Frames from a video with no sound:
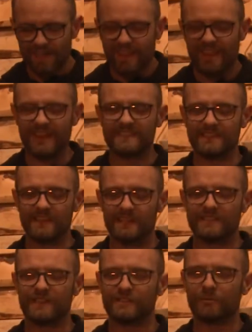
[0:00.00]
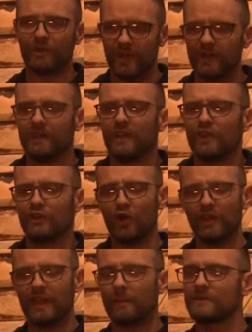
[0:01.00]
Then I said to him, okay, you're
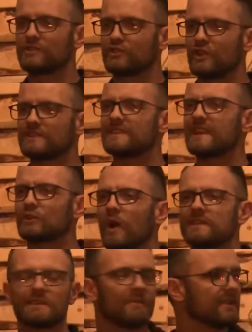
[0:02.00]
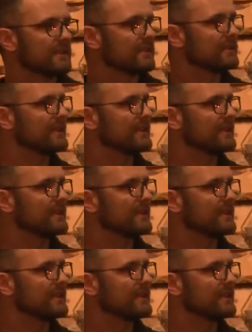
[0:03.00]
only coming to church, let's say twice a month.